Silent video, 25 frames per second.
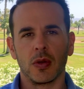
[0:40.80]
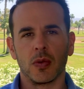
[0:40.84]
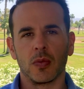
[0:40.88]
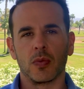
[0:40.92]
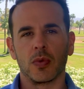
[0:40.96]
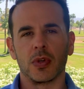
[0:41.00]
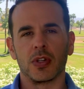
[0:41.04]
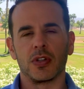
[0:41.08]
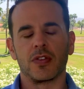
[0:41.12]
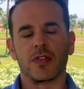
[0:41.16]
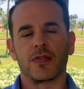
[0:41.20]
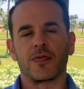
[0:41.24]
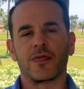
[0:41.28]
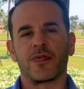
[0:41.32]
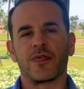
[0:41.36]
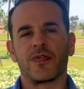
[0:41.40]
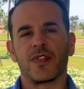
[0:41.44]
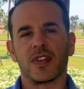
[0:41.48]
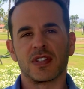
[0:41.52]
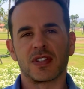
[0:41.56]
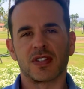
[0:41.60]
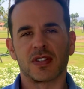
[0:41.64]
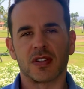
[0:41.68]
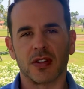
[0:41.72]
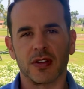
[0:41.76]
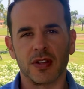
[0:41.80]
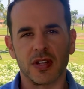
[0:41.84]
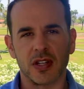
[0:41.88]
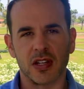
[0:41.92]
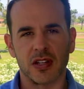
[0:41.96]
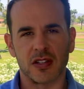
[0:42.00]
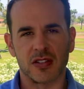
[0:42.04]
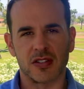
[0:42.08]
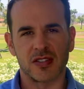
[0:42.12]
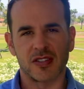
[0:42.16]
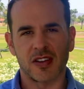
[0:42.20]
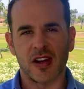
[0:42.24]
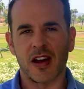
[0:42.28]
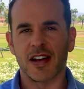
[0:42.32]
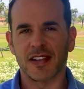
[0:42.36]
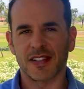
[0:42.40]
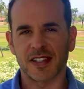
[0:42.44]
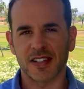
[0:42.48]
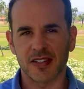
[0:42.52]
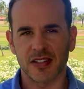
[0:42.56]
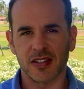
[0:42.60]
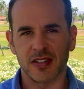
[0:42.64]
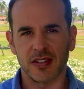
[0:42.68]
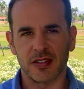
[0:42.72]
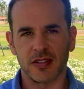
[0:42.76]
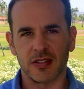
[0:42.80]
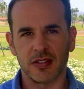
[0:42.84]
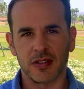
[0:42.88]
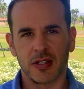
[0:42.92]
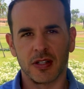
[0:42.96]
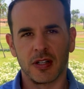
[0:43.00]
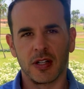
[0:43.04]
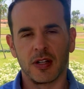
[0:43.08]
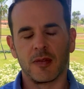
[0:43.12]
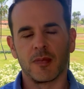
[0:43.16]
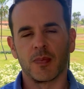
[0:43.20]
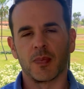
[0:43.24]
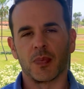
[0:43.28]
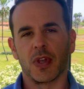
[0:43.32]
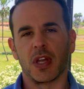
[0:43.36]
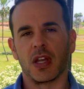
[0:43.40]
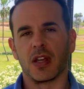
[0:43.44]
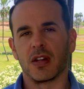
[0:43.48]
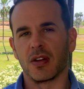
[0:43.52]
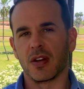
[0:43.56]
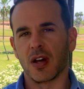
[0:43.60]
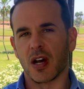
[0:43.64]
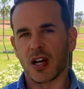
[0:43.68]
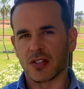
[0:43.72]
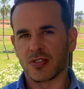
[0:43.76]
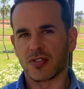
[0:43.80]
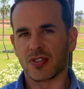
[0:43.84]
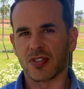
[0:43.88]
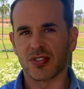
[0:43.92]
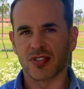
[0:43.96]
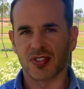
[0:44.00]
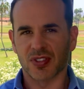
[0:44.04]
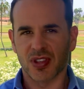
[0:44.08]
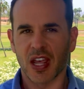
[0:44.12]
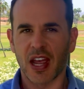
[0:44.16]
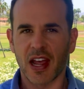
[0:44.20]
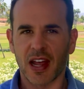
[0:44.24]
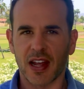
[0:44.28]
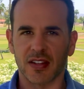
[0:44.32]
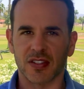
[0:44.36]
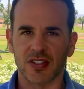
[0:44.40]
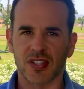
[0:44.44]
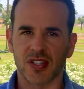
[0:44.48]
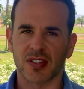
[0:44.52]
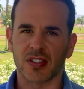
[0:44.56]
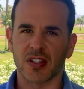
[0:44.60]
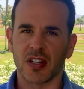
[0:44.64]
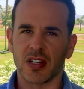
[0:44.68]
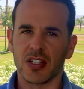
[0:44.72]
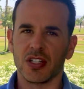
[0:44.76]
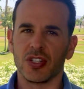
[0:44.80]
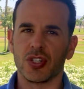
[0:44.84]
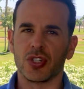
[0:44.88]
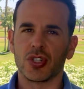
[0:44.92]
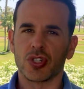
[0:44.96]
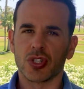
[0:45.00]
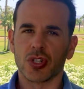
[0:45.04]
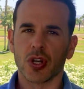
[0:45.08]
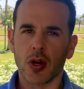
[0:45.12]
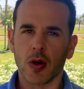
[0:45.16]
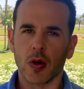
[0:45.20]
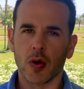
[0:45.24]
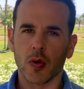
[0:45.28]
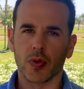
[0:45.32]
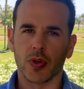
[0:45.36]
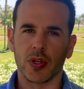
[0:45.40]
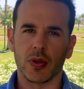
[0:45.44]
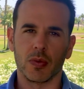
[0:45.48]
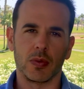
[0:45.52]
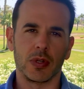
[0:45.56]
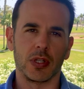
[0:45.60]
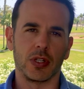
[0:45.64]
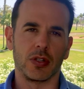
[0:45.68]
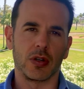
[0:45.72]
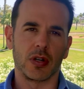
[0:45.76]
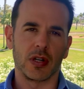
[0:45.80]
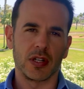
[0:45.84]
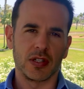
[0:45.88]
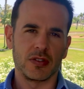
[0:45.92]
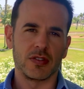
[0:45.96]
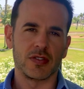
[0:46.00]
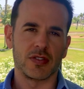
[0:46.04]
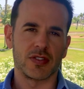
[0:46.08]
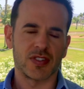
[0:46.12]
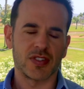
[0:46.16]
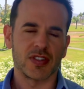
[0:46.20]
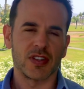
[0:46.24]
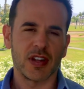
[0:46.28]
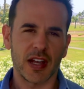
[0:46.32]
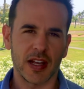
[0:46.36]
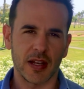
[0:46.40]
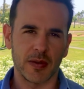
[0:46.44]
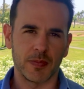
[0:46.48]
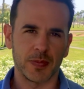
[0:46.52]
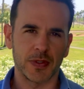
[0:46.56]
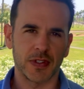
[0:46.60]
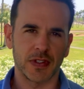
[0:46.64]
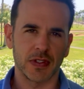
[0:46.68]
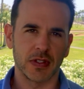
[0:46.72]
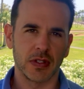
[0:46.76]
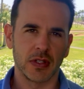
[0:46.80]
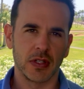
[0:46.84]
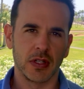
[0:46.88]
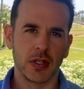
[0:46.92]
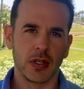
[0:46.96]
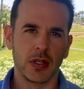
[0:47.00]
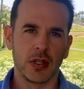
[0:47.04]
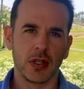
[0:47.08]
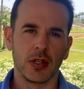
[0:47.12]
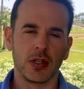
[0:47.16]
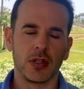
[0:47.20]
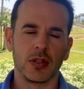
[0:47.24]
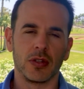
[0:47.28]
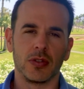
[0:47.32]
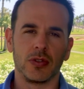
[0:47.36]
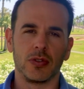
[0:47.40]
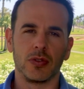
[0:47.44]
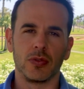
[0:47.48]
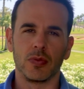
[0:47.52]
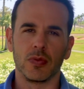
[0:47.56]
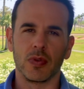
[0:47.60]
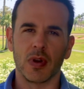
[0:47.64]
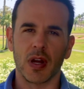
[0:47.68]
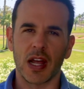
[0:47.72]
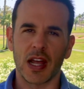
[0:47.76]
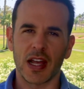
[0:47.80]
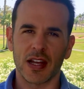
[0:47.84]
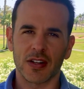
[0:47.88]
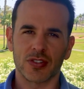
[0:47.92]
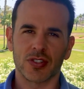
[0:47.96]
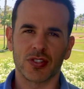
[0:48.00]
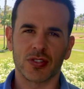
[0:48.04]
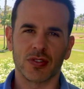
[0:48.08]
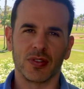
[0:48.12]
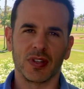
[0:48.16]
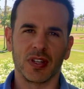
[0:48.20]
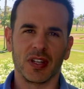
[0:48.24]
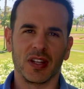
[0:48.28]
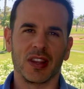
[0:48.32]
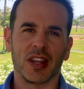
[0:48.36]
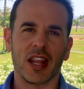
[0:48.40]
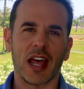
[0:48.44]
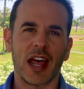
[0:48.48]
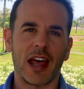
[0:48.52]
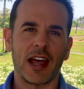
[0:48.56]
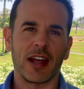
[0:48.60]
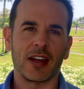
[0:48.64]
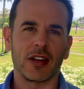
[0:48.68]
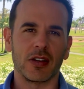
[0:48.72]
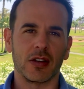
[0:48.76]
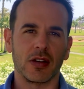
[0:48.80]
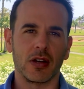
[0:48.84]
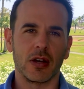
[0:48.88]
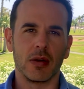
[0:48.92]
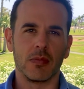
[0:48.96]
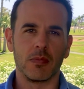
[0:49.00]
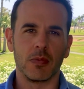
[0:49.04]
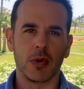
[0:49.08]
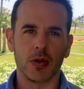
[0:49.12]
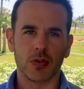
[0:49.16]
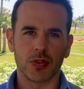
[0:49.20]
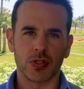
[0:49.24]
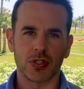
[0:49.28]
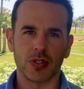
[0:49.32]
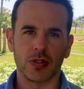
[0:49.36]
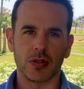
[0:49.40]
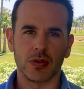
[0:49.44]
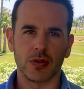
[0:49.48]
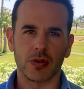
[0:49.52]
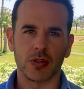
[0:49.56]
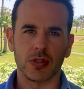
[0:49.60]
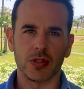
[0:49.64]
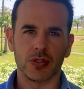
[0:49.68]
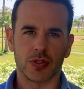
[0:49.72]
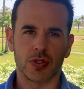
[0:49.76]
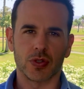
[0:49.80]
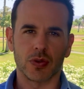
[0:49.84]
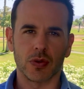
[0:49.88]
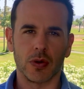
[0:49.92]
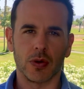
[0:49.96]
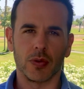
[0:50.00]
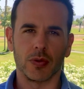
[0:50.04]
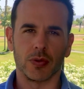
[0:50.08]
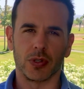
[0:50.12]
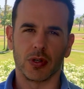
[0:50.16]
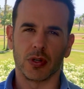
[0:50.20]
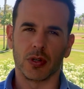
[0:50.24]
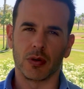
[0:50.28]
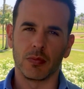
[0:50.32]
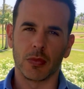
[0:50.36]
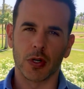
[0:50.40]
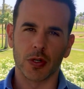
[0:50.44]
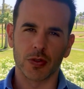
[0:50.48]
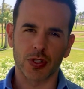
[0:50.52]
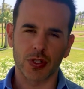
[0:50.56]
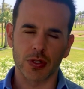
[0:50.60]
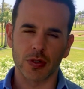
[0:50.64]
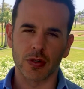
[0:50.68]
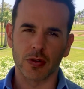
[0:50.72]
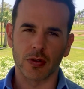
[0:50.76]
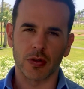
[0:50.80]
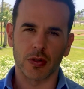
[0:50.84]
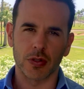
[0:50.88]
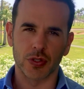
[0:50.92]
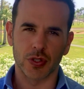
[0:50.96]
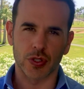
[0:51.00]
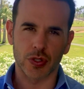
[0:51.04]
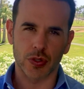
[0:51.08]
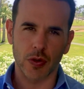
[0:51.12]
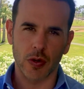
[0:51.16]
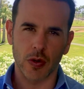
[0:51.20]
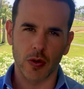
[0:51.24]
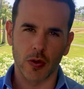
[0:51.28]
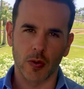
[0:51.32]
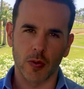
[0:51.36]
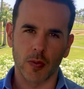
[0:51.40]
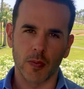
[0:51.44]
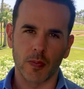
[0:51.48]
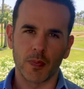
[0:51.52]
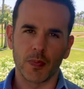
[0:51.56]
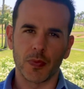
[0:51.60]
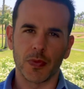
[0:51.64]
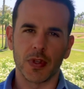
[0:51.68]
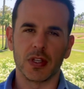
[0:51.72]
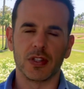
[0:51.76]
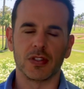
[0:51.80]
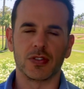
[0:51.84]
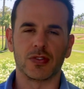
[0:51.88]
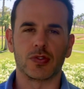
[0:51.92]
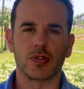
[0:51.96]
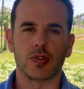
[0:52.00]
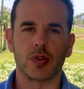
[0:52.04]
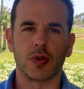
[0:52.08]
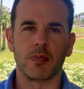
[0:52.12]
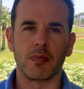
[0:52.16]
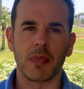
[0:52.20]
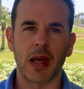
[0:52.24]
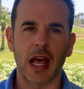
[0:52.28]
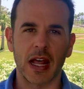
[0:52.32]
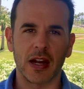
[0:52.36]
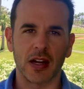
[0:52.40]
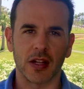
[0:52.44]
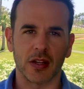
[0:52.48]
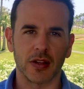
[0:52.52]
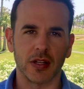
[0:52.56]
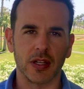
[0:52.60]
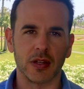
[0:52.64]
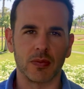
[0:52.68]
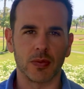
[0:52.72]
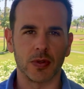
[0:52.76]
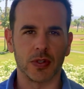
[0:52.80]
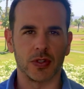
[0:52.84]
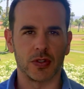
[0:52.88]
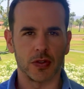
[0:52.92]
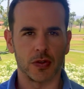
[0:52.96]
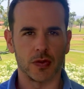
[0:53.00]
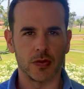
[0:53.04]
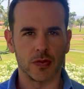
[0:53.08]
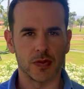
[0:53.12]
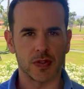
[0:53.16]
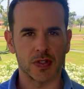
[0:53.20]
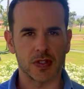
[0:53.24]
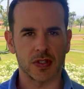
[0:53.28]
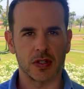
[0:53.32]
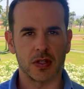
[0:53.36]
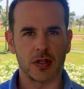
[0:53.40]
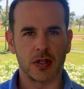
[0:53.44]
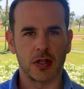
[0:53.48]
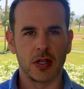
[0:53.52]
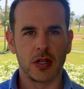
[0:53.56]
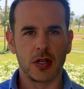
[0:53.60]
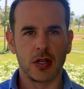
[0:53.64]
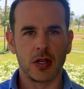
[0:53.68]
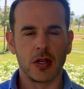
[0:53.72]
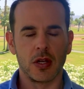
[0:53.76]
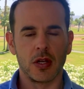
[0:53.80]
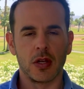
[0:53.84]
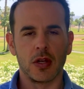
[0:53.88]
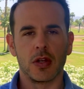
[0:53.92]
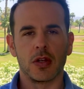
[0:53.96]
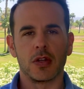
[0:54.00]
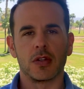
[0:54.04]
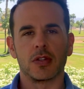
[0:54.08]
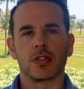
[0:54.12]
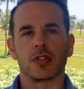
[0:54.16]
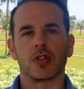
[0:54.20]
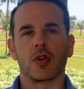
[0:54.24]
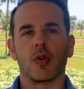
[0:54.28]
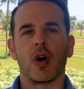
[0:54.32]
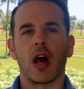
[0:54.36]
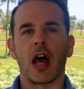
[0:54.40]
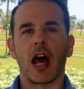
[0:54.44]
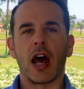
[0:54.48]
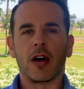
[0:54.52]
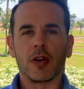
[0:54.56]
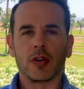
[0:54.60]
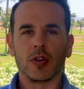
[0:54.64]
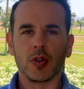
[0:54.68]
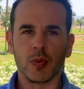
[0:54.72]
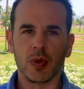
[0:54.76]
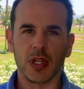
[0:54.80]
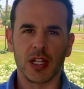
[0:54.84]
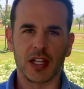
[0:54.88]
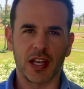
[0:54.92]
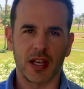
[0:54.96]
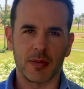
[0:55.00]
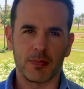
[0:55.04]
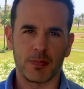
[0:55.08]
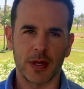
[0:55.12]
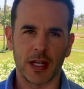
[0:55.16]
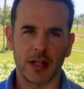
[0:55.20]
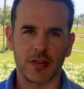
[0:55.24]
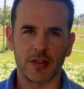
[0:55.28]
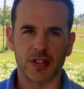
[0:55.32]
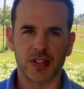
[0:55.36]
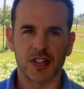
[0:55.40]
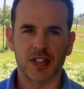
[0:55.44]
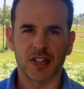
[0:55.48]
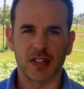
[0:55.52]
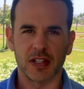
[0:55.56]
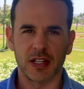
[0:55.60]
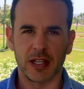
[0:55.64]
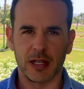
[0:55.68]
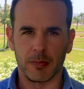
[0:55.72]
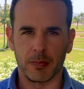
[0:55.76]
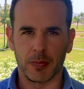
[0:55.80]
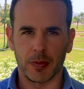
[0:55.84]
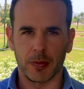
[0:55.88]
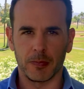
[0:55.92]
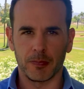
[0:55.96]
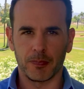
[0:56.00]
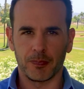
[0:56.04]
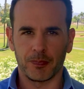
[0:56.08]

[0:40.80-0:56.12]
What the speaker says: when you're physically exhausted. And not just that, studies show that when you're underslept, you actually lack emotional control. Your emotional control is dramatically reduced. So how do we get better sleep?